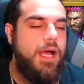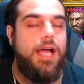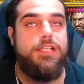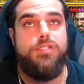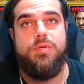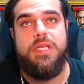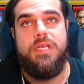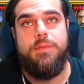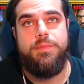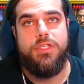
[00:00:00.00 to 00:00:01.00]
I do
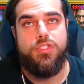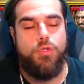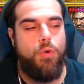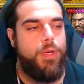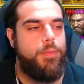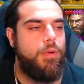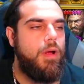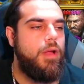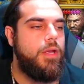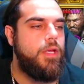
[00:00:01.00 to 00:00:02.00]
keep the Soul Reaper
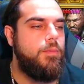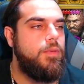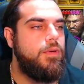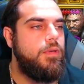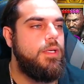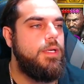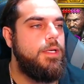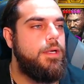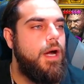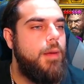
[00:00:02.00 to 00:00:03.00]
on him.
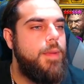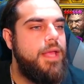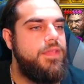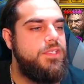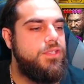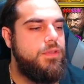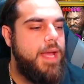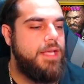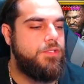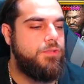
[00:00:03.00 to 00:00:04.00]
And these are the
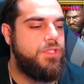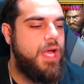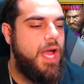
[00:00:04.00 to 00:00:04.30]
masteries I